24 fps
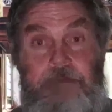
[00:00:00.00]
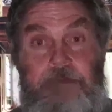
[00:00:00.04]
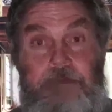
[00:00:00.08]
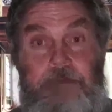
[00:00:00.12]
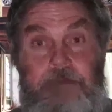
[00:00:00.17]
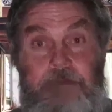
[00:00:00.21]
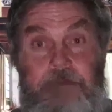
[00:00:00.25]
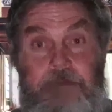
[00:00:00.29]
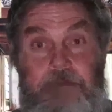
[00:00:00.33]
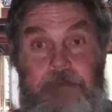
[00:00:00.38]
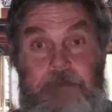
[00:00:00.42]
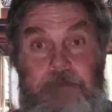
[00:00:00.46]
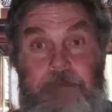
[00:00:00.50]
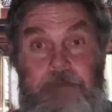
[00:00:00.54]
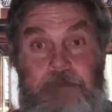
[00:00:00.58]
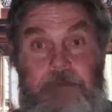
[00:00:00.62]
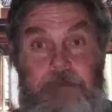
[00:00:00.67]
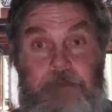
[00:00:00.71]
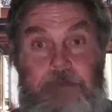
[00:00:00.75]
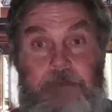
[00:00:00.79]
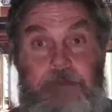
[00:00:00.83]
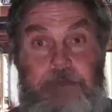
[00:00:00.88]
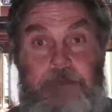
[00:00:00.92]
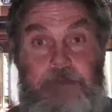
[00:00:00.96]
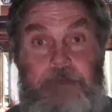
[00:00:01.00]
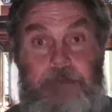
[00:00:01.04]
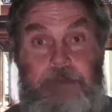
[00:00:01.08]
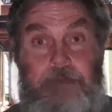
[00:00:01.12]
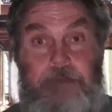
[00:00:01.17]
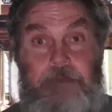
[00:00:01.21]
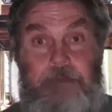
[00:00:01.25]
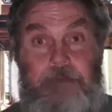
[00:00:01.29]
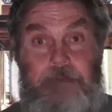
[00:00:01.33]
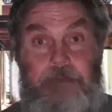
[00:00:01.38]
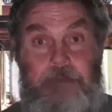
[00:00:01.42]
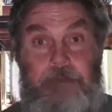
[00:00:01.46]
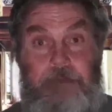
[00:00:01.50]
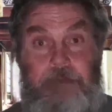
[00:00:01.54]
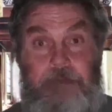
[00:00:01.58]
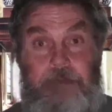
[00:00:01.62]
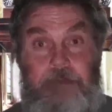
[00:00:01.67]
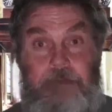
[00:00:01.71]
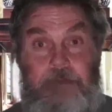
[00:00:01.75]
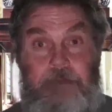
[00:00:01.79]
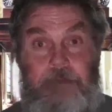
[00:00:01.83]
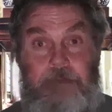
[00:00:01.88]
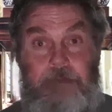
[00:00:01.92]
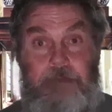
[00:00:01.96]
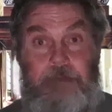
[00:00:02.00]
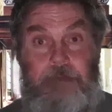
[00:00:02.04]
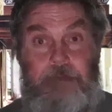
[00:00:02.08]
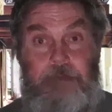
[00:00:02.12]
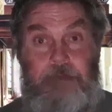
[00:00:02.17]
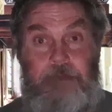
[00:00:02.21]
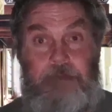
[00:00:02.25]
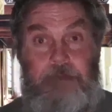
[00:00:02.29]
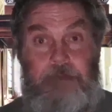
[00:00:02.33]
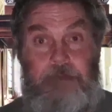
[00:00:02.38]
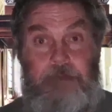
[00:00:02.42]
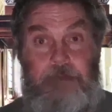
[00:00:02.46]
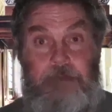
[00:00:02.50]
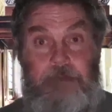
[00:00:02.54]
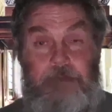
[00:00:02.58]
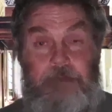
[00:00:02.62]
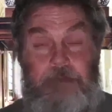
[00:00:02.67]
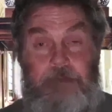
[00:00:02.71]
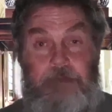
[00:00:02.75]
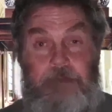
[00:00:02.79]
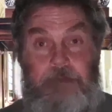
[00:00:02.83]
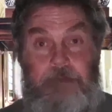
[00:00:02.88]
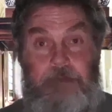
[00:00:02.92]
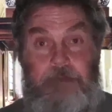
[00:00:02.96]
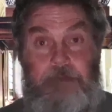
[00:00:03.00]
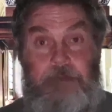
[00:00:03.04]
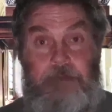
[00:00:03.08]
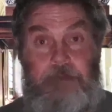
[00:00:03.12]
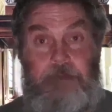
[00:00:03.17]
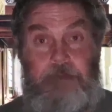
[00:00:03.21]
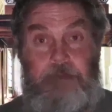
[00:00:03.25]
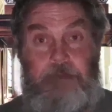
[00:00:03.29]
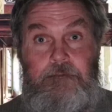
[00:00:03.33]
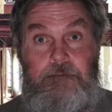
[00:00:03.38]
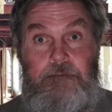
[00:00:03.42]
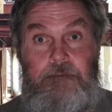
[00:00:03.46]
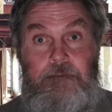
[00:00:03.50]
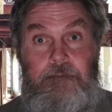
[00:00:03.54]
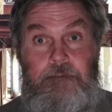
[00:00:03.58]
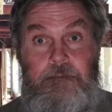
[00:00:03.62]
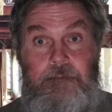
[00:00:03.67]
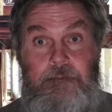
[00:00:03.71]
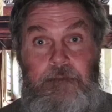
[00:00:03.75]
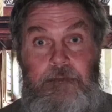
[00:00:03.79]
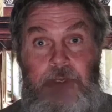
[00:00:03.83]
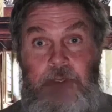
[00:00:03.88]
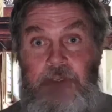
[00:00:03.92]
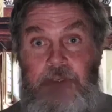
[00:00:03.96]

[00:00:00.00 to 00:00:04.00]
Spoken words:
No one is speaking in this clip.